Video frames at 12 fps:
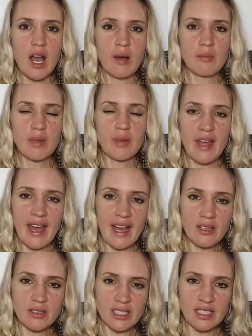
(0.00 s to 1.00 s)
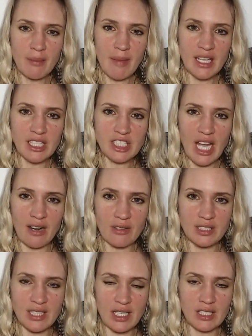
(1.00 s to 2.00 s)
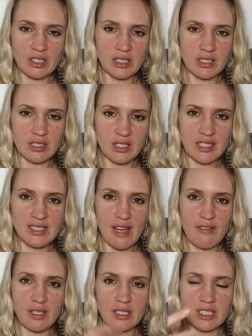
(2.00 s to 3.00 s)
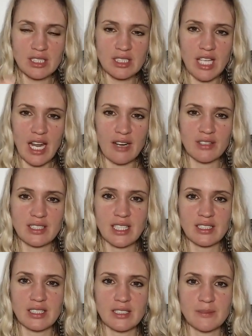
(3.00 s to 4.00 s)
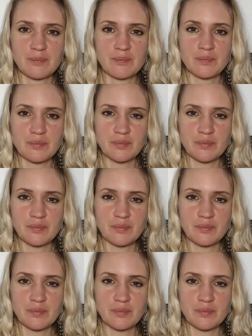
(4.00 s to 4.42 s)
um, but they're held in the main chakra centers, so the seven chakra centers.